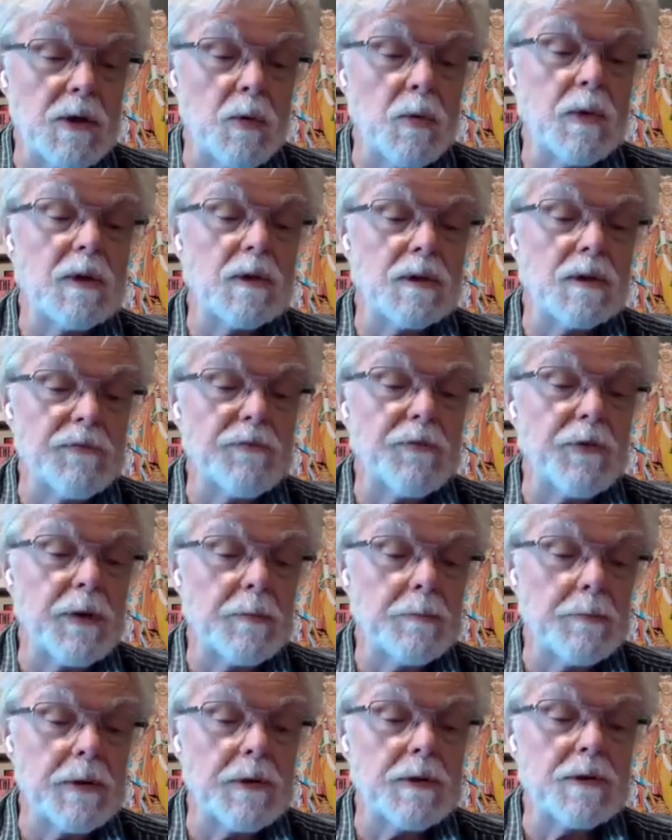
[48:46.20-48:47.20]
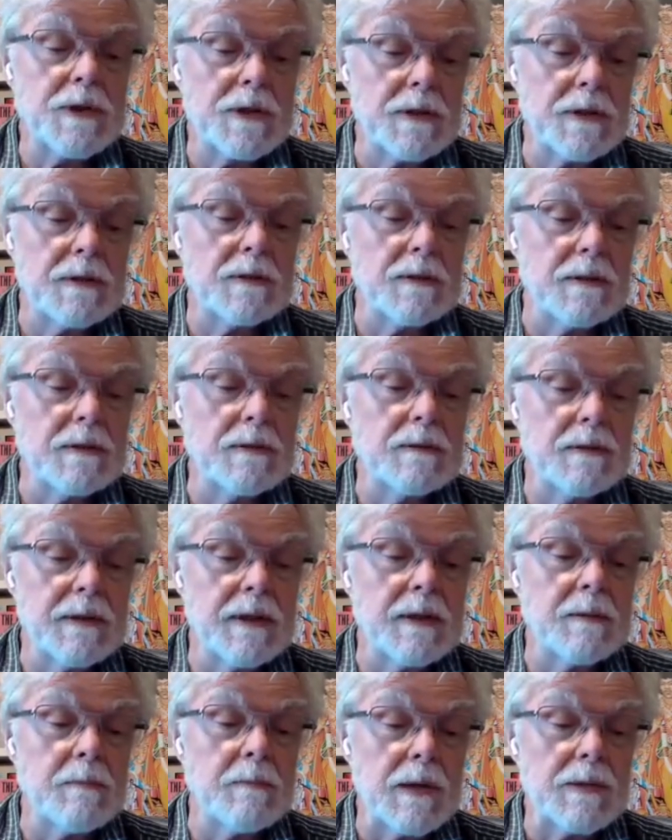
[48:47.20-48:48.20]
a real different person
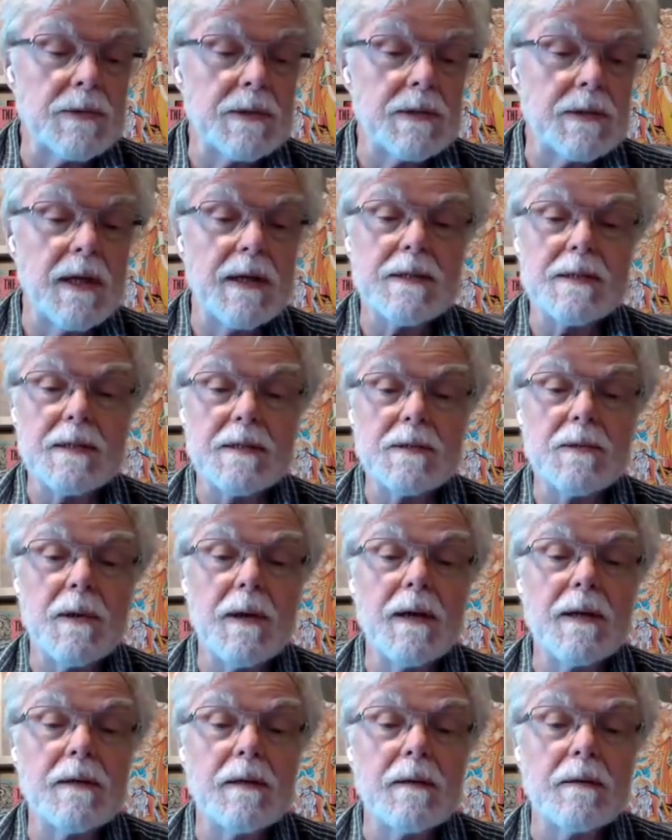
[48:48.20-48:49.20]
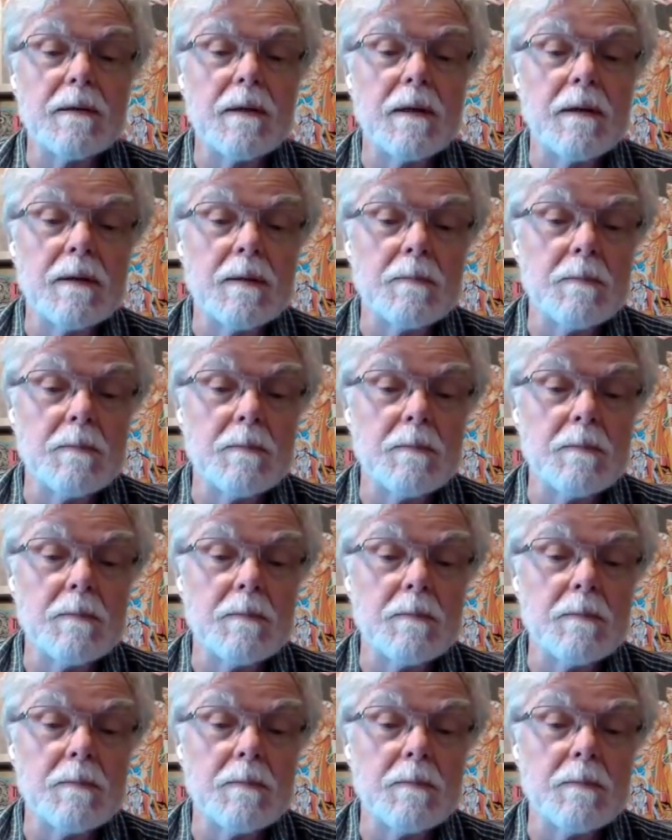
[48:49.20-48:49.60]
yeah. in most cases, right? Or in